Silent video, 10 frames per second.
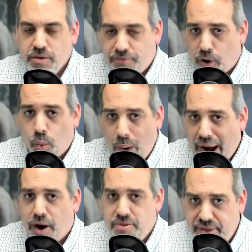for
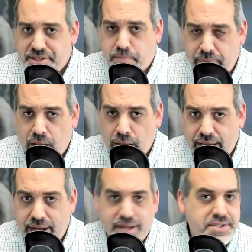where this bill
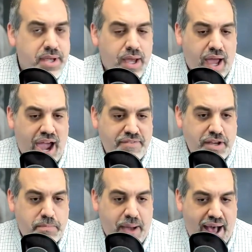is,
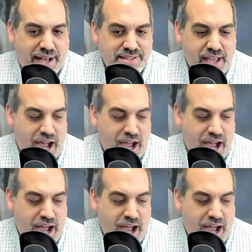having passed the